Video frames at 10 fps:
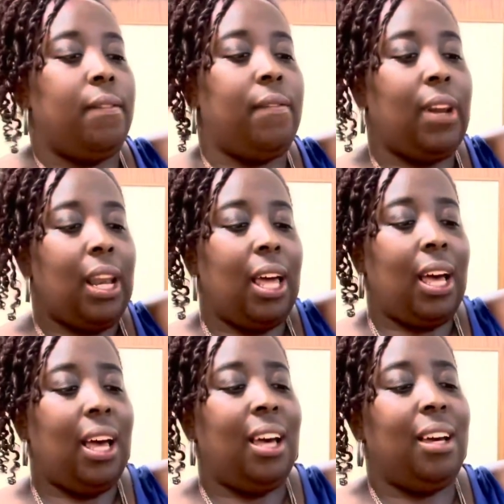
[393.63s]

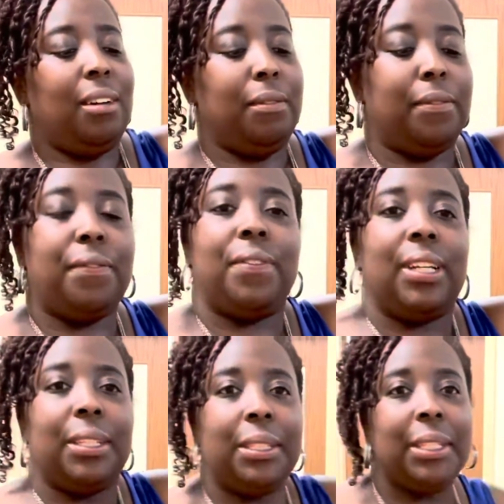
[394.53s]
fluff,
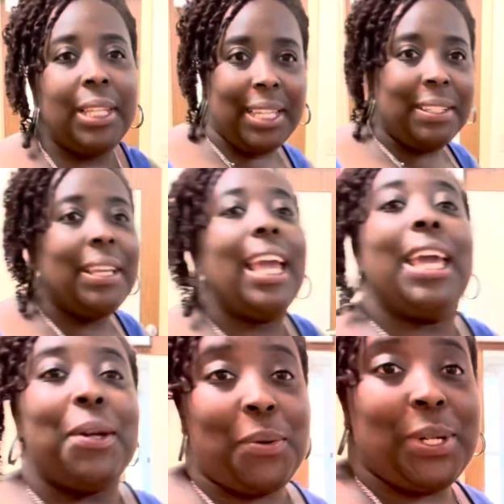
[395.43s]
and
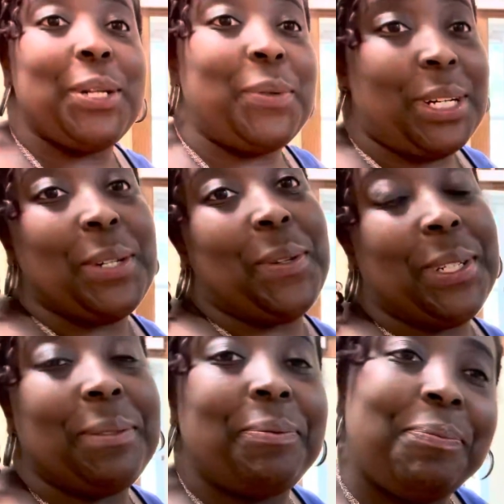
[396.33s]
on and on and on.